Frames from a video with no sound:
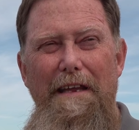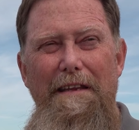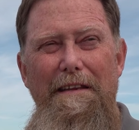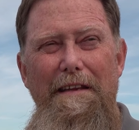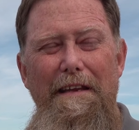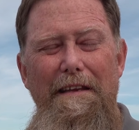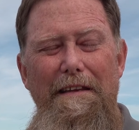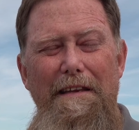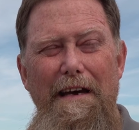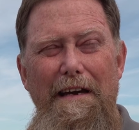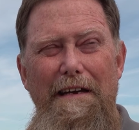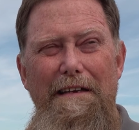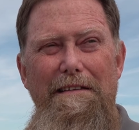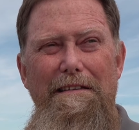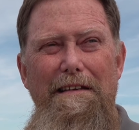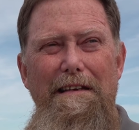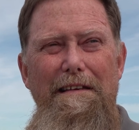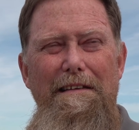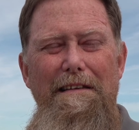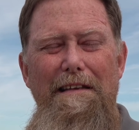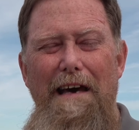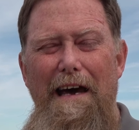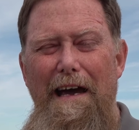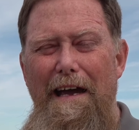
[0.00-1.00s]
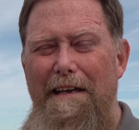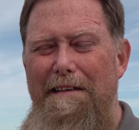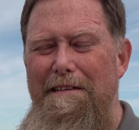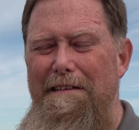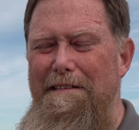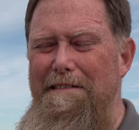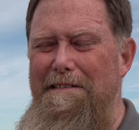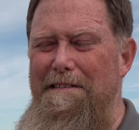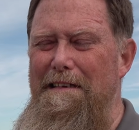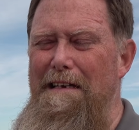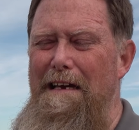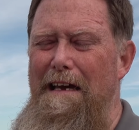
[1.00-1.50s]
in the
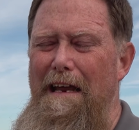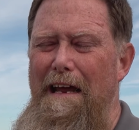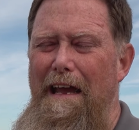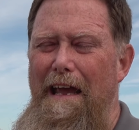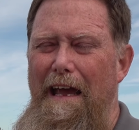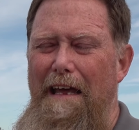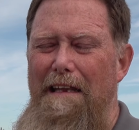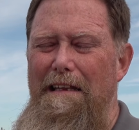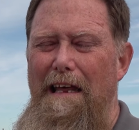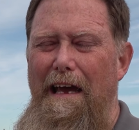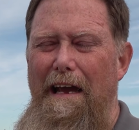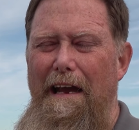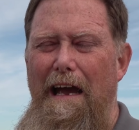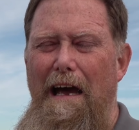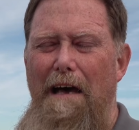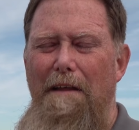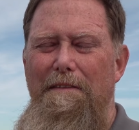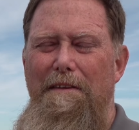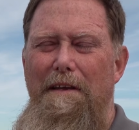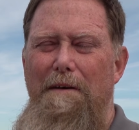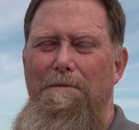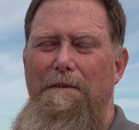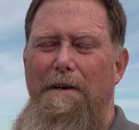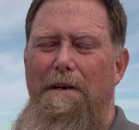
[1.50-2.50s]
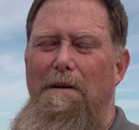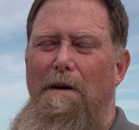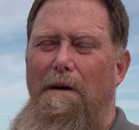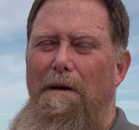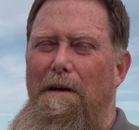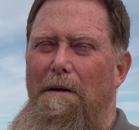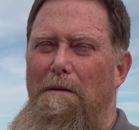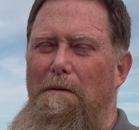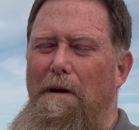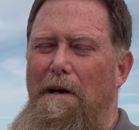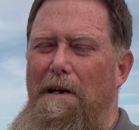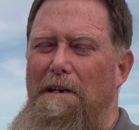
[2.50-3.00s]
1990s and like how
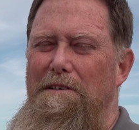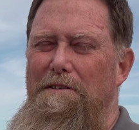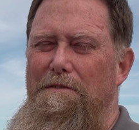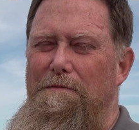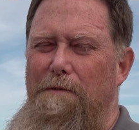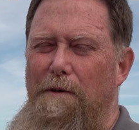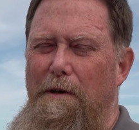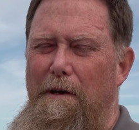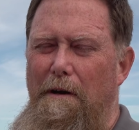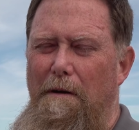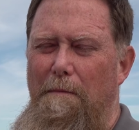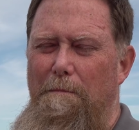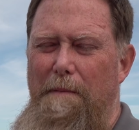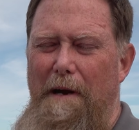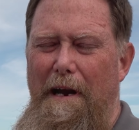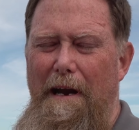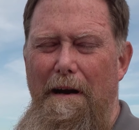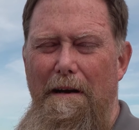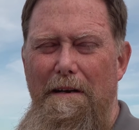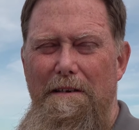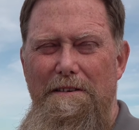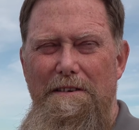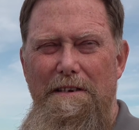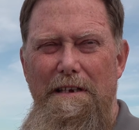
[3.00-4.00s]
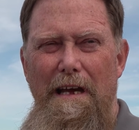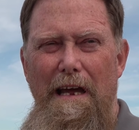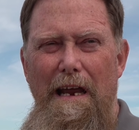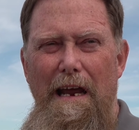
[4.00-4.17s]
difficult it was for your parents,